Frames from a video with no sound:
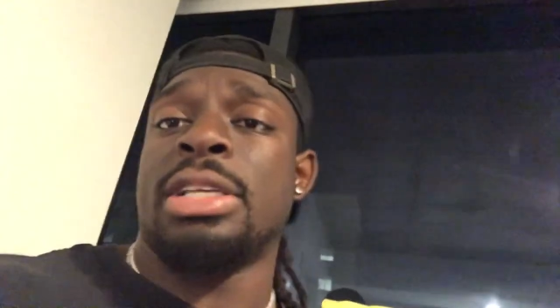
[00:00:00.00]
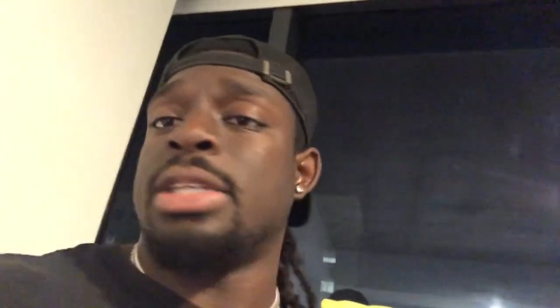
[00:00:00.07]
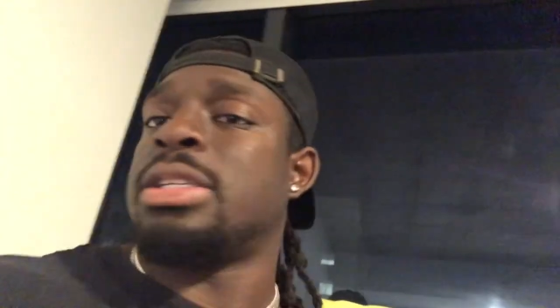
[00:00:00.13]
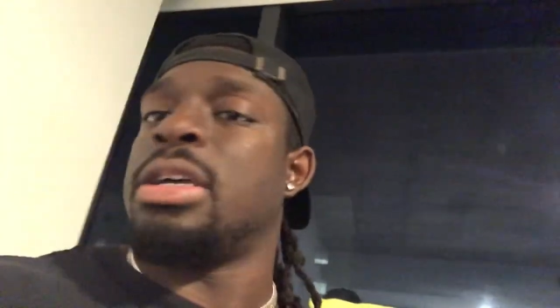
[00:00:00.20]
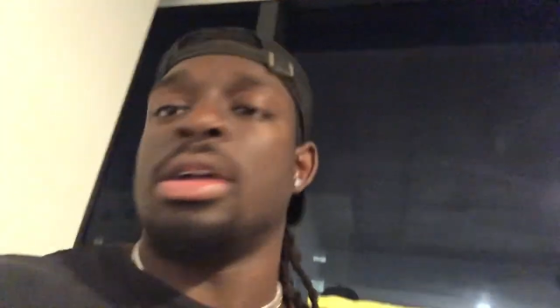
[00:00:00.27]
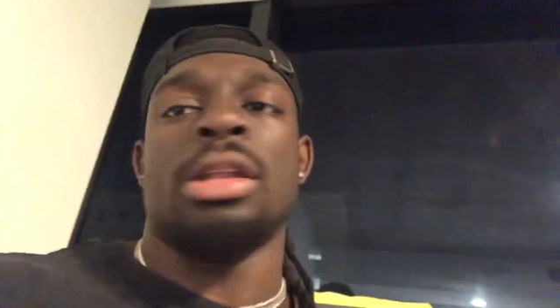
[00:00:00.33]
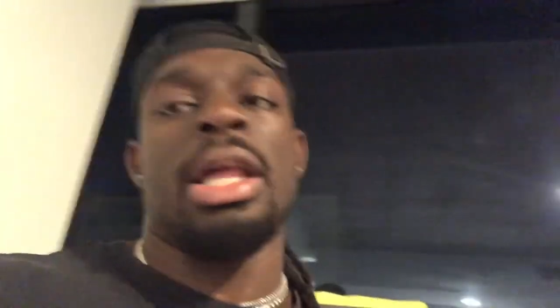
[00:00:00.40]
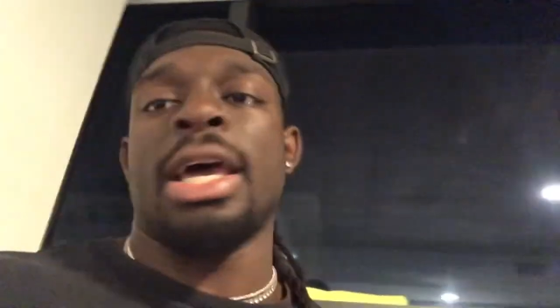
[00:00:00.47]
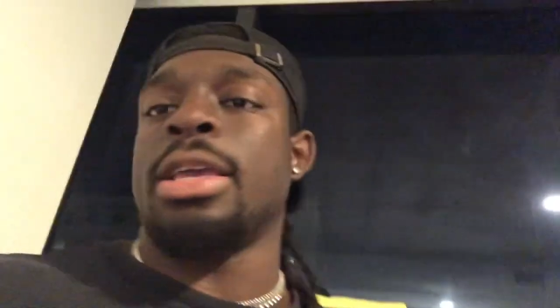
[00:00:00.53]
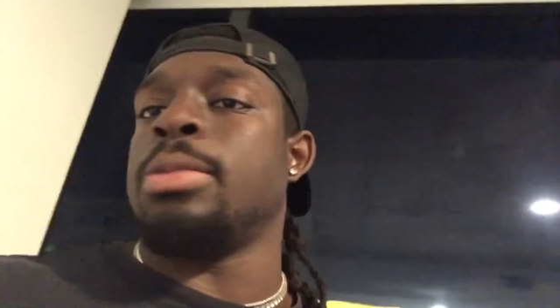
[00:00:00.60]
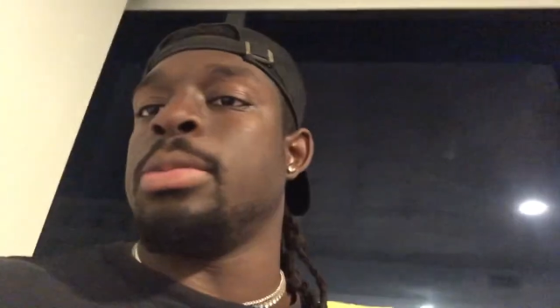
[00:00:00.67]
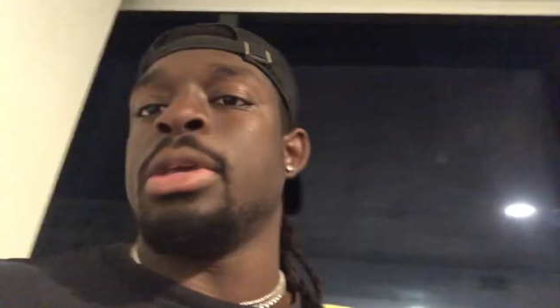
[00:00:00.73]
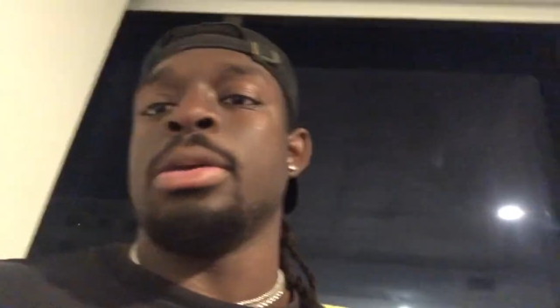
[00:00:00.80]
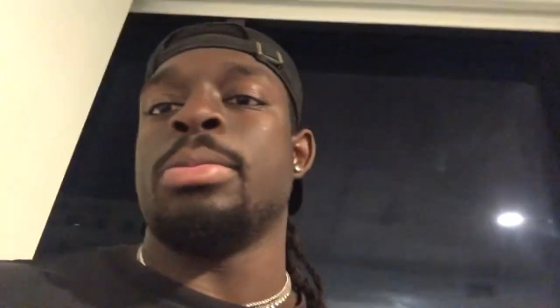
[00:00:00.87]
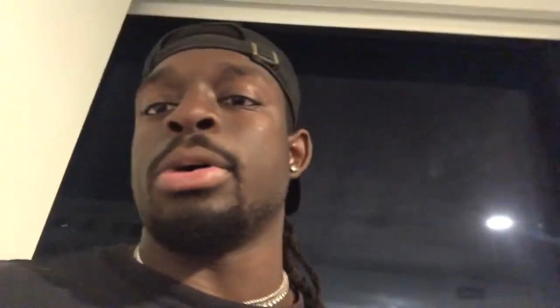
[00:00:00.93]
That's
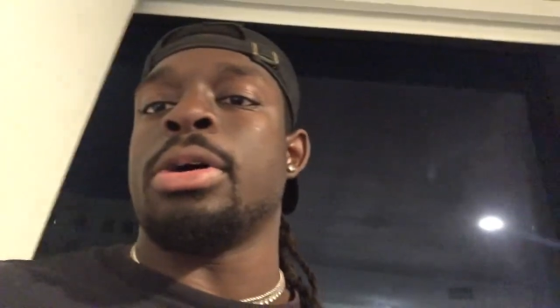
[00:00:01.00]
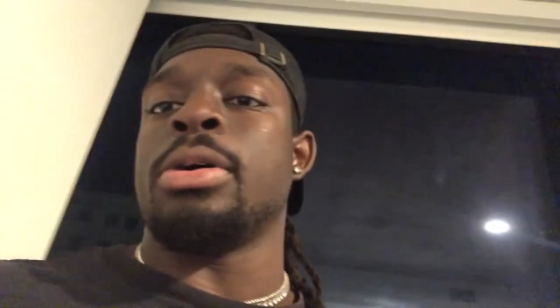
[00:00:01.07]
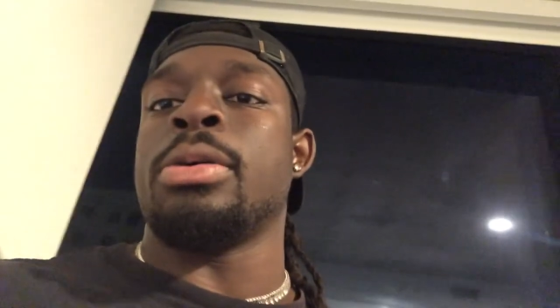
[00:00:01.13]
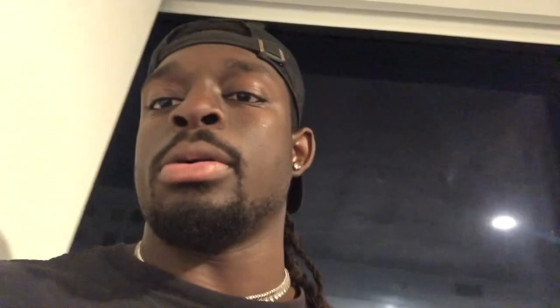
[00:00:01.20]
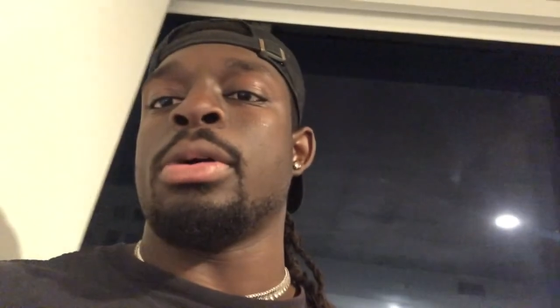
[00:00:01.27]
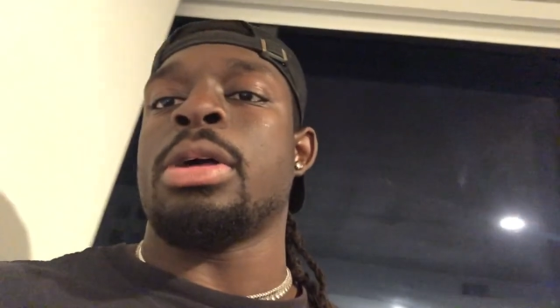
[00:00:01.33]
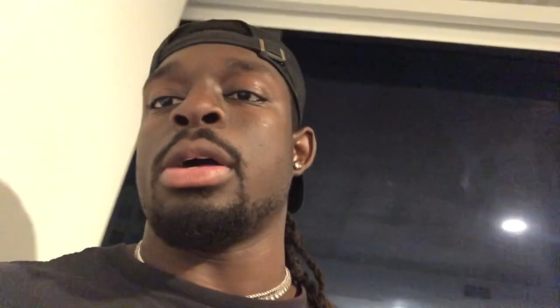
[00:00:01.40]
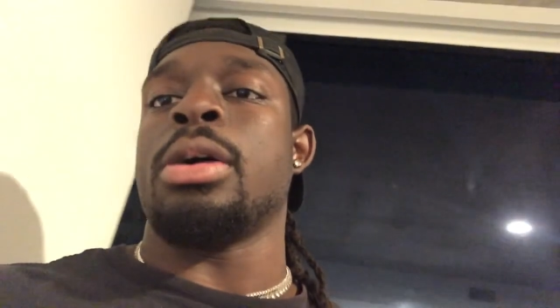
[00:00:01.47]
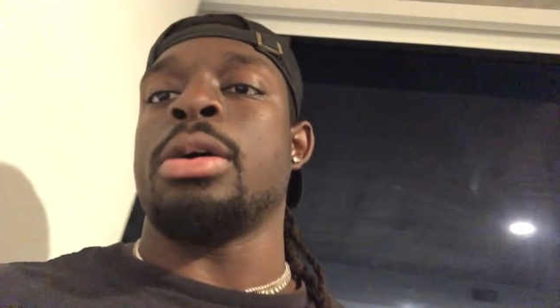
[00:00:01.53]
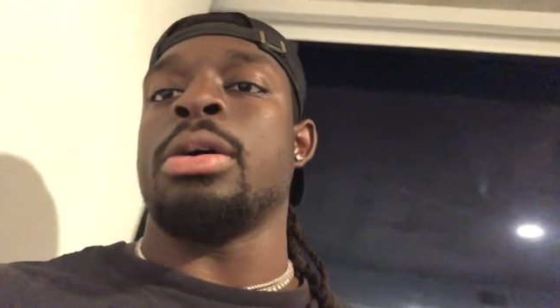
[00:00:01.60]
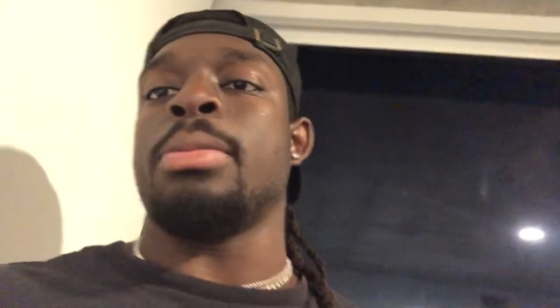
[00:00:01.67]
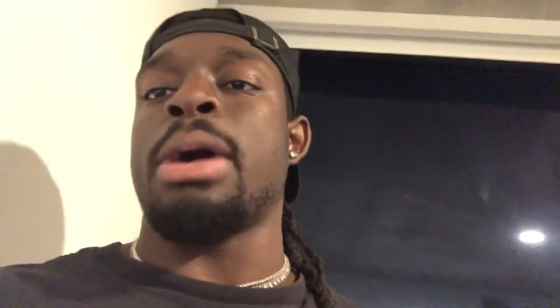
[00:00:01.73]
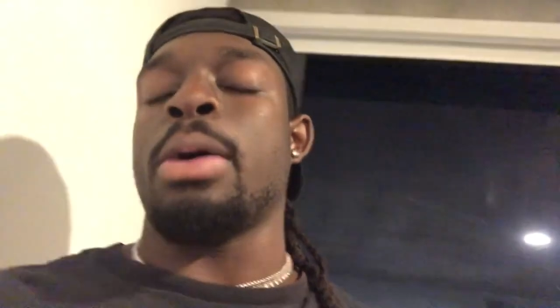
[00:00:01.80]
unlike me, bro. Um,